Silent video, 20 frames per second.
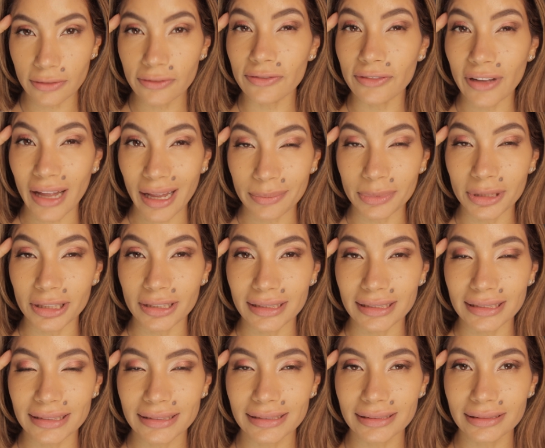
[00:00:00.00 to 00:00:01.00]

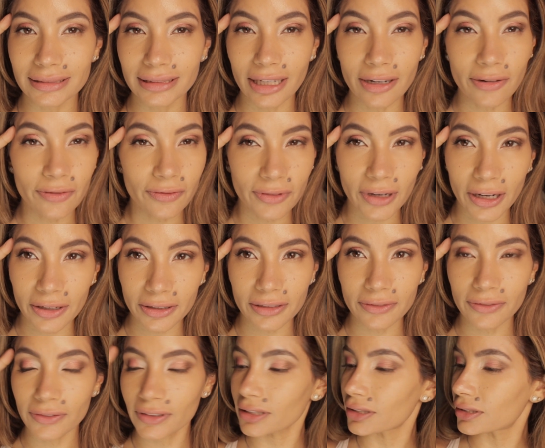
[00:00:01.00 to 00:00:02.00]
fabulous and very
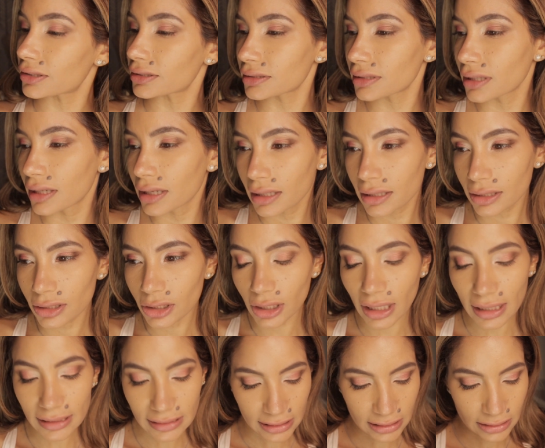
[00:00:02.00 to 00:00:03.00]
fierce. You
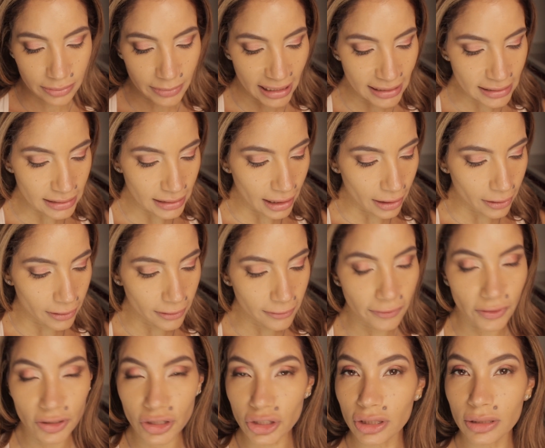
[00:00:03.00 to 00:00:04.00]
guys, this mascara,
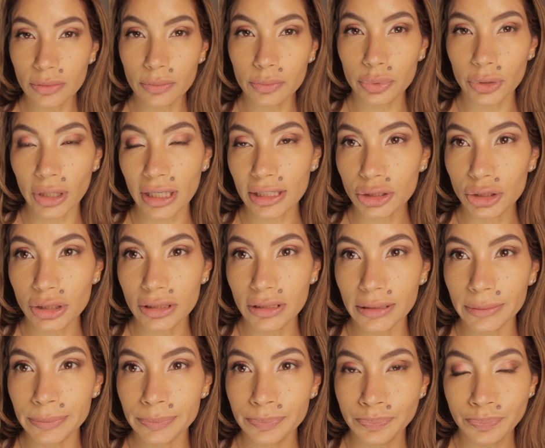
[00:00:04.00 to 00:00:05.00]
first
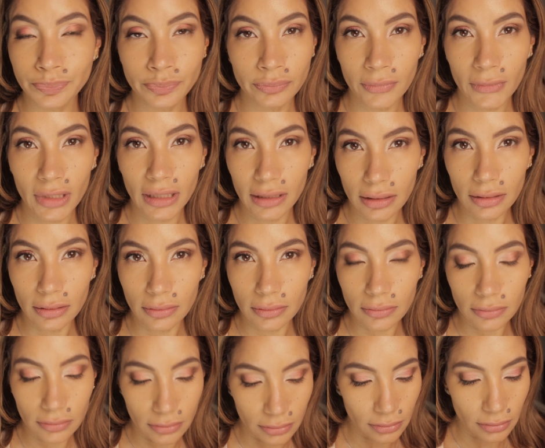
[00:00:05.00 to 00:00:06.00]
impression,
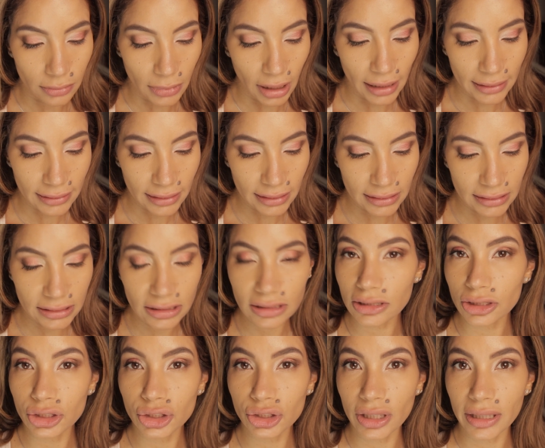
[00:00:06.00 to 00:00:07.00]
I think is the
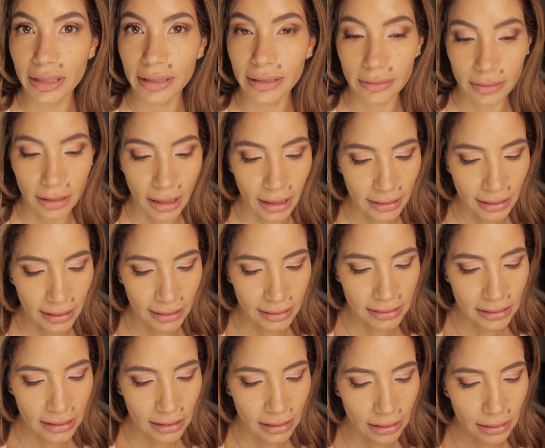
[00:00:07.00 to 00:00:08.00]
shit. I think
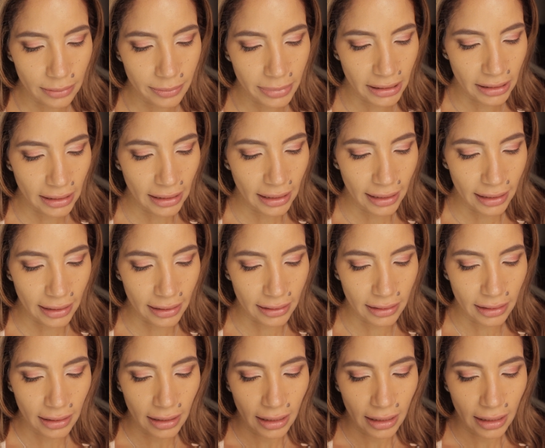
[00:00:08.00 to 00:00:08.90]
it's gonna be a hit.